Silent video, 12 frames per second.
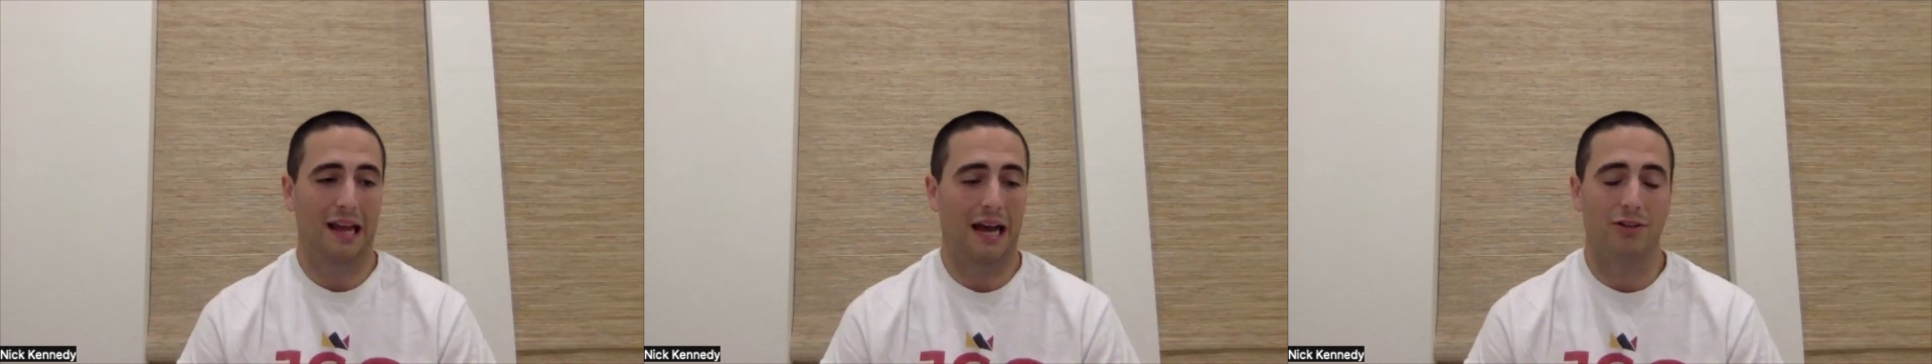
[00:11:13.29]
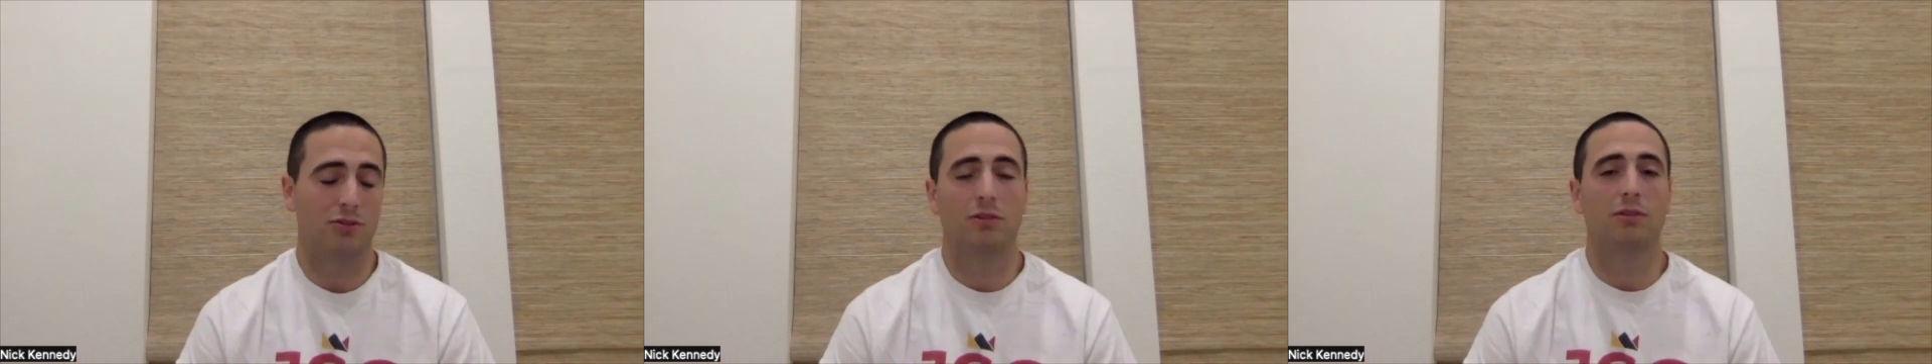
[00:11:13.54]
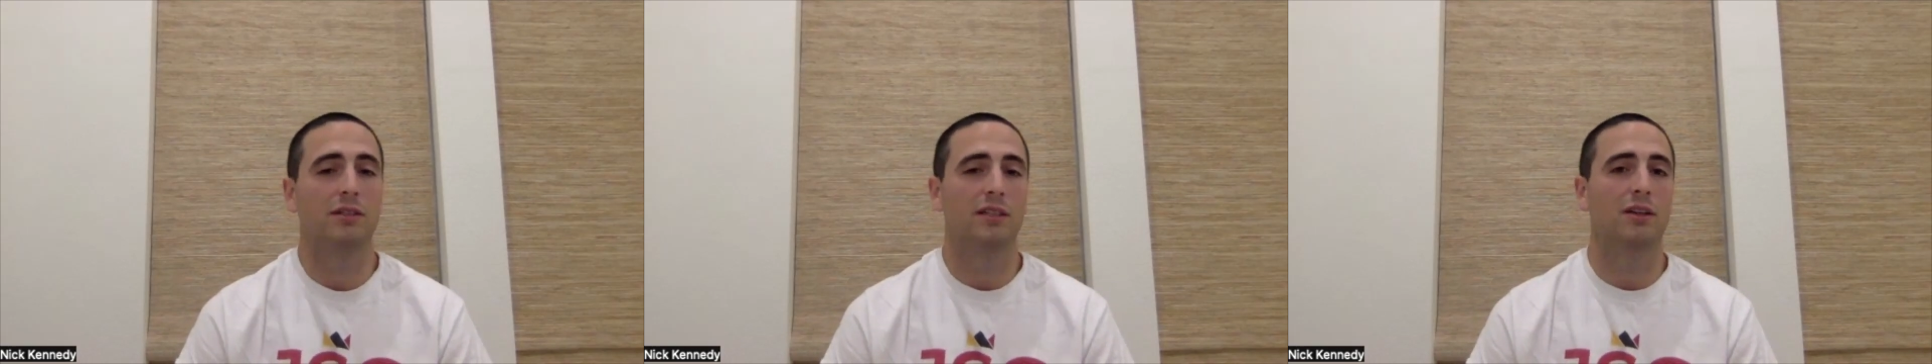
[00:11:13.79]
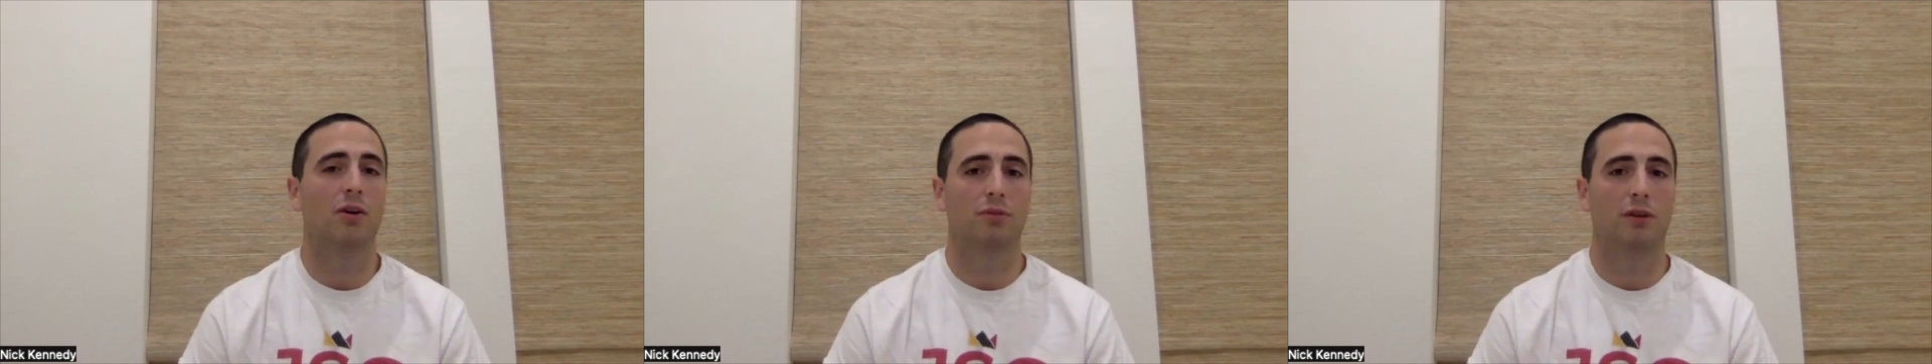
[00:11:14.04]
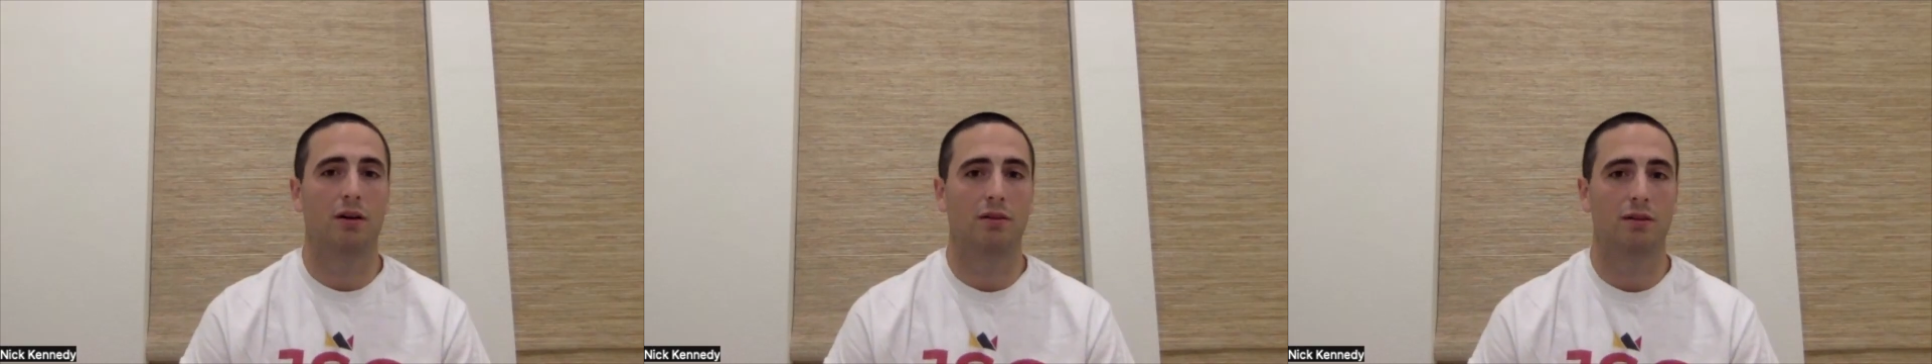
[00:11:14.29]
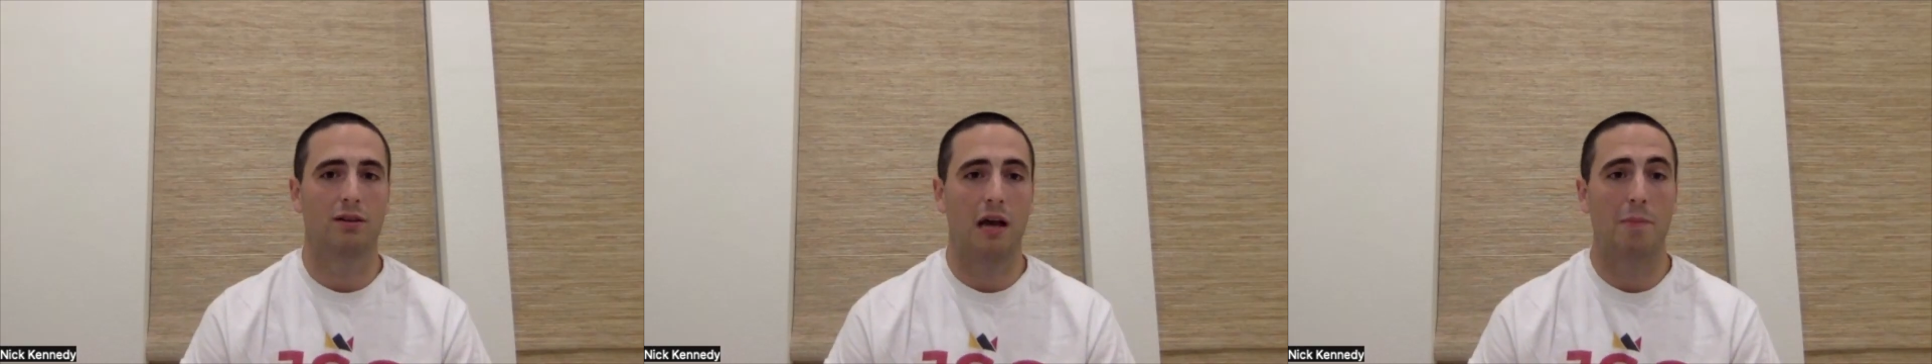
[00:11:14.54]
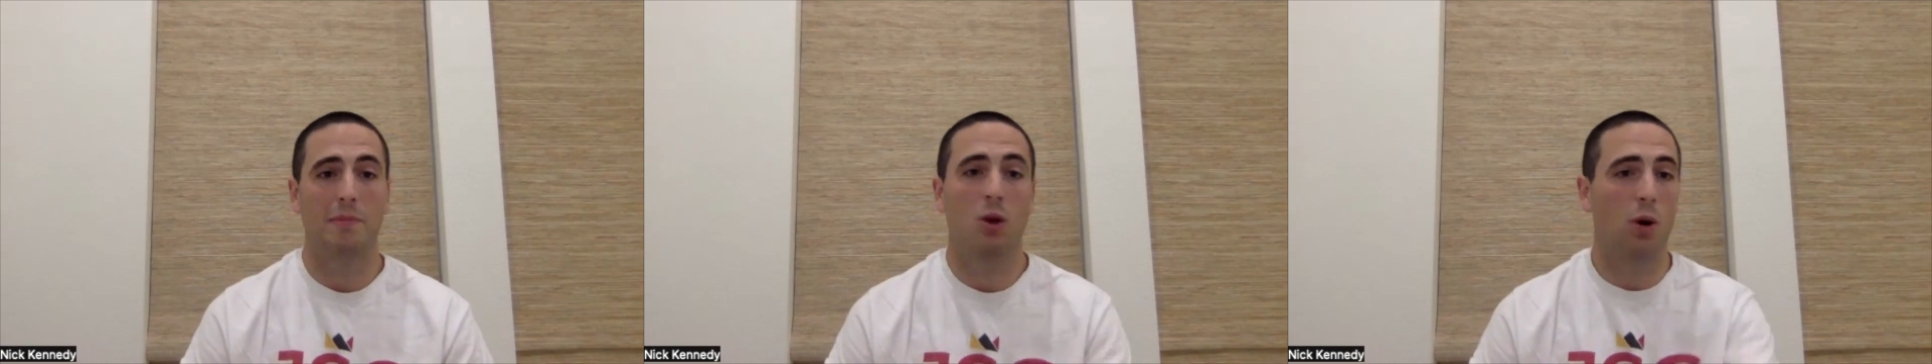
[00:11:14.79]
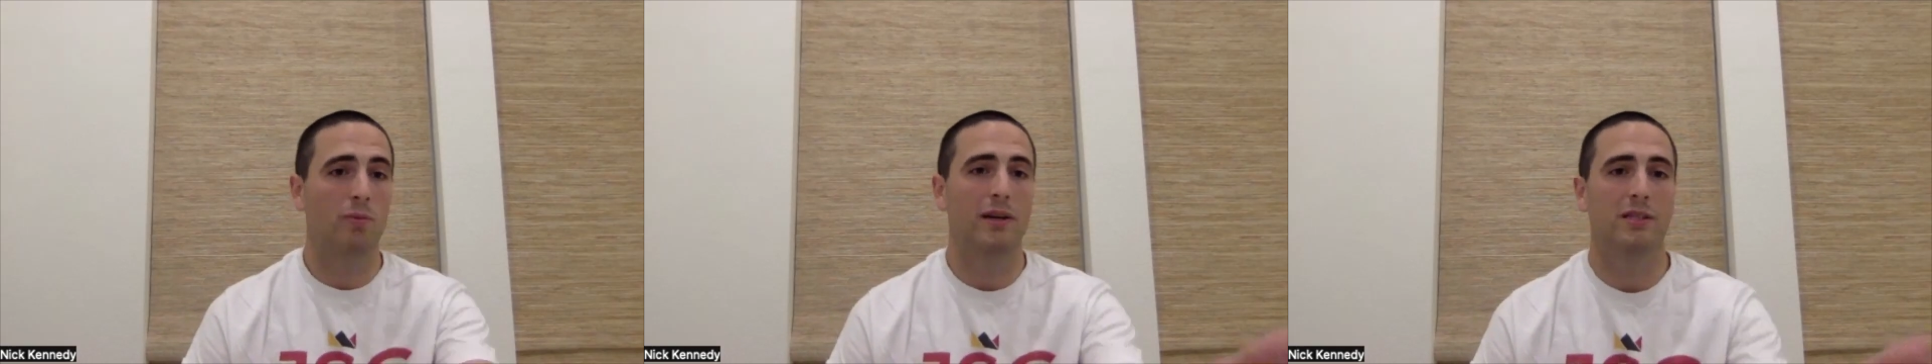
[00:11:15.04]
I truly don't know. I mean, the
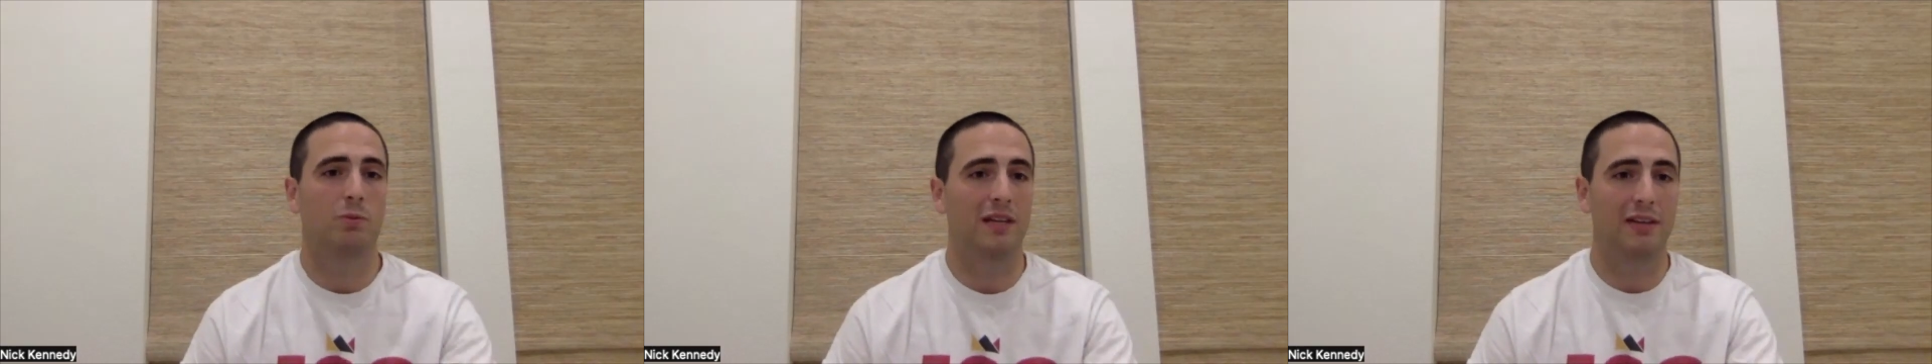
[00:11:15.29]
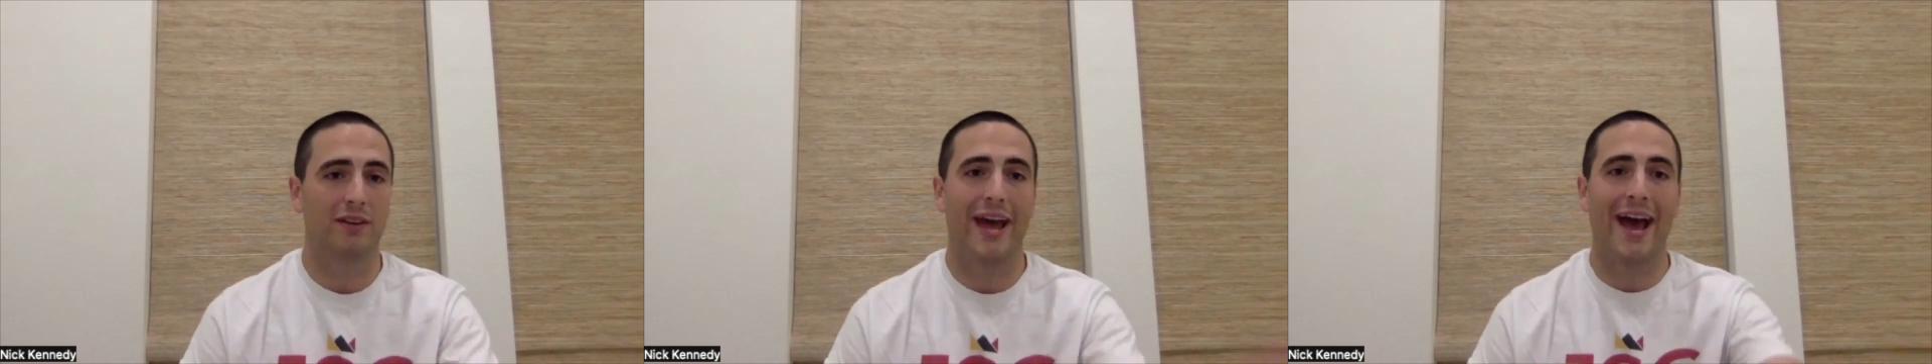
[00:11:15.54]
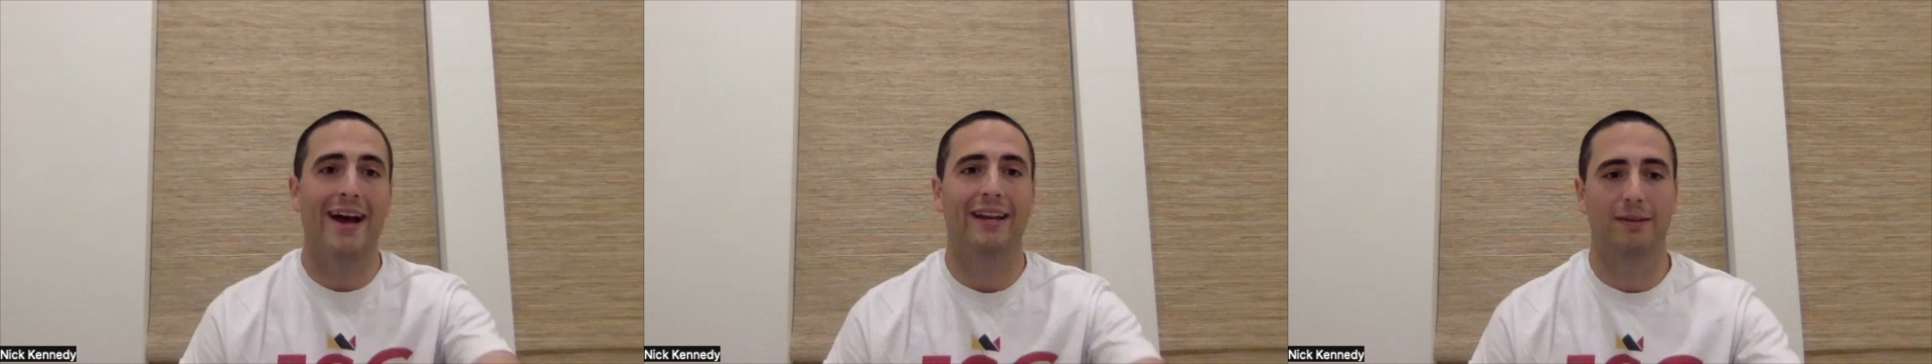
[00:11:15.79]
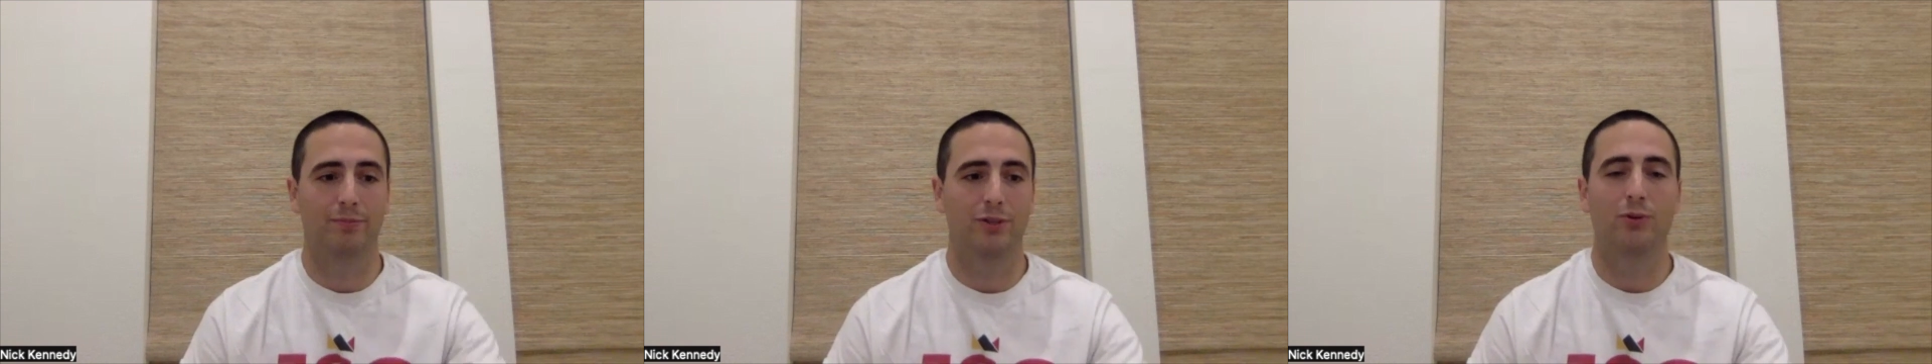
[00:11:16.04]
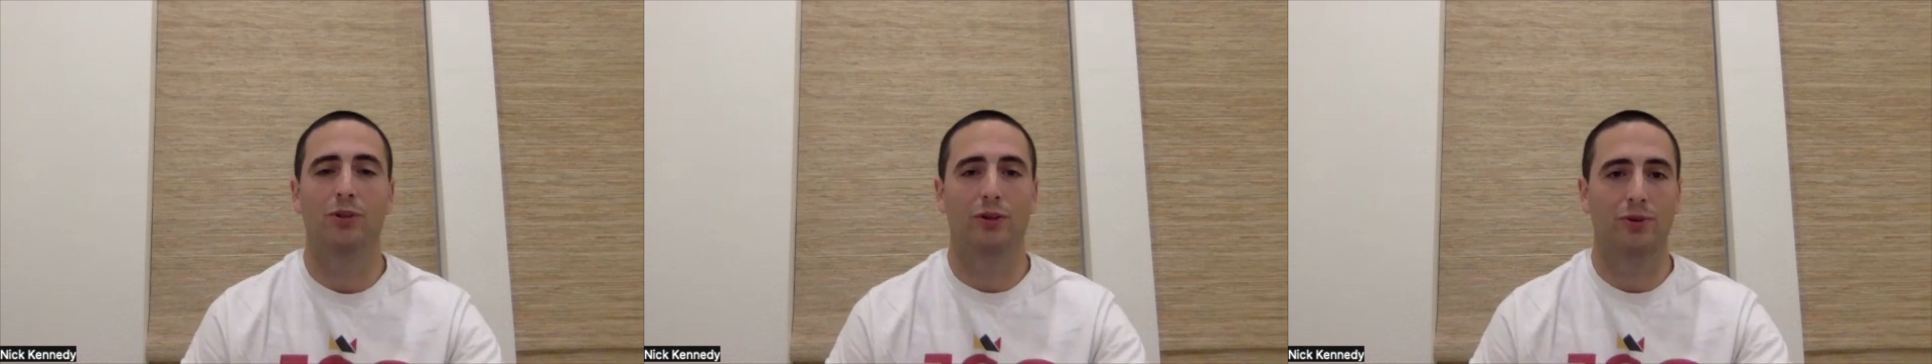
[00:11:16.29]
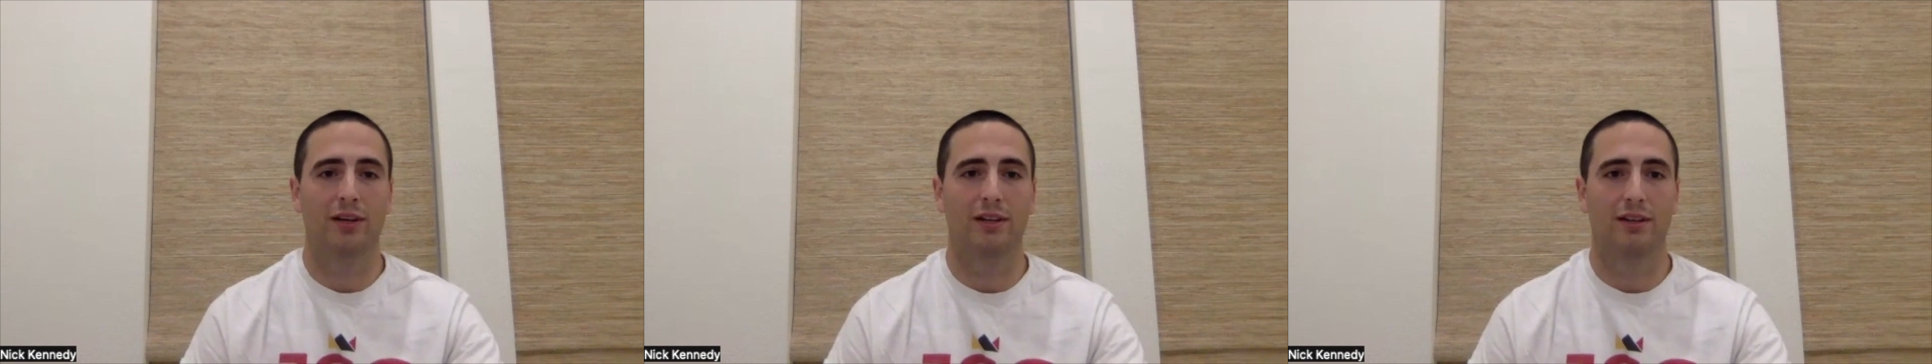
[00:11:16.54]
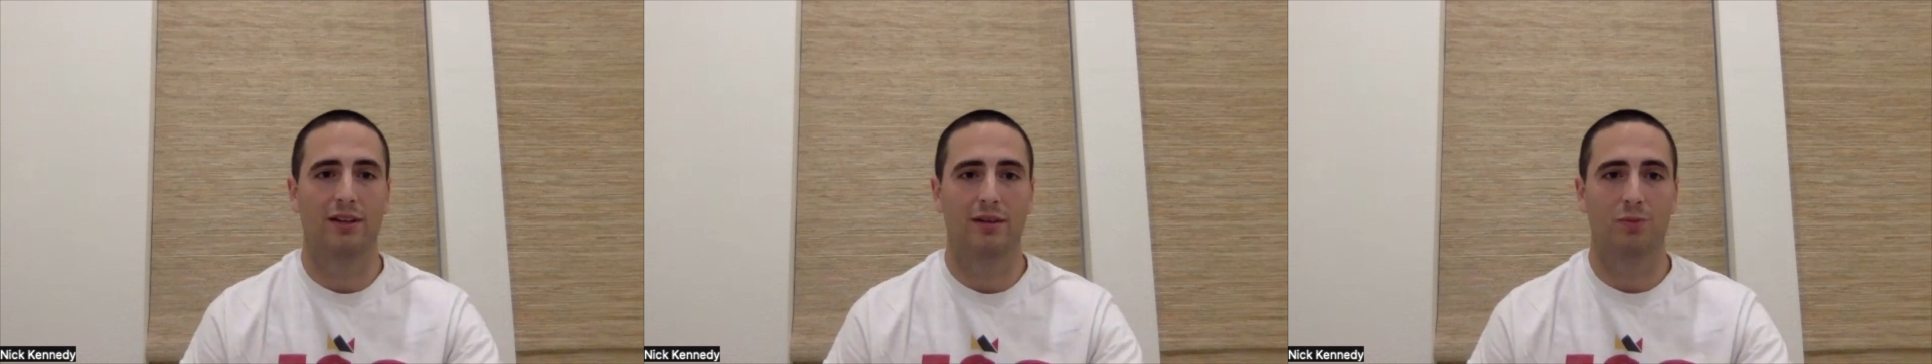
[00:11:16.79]
only reason we even had him do the grid